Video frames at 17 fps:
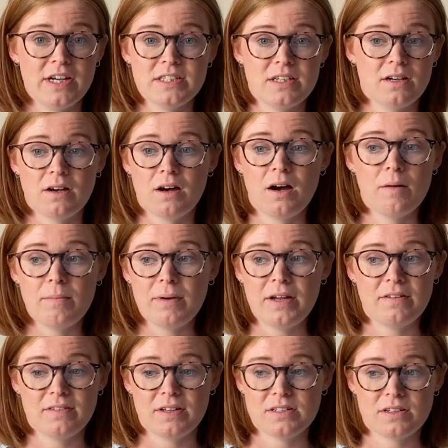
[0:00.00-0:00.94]
I can't believe
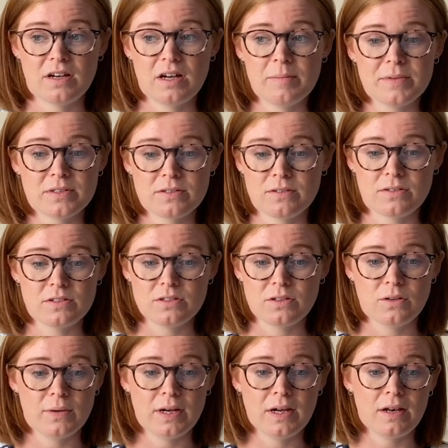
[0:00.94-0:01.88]
that time has gone so
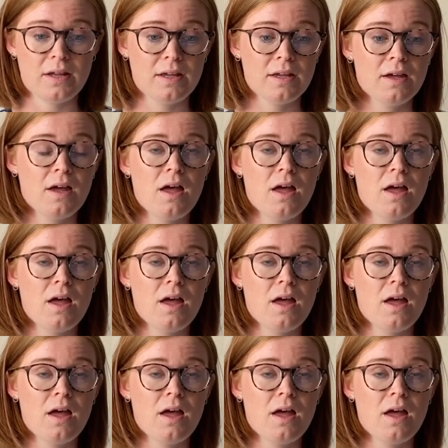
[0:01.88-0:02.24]
quickly.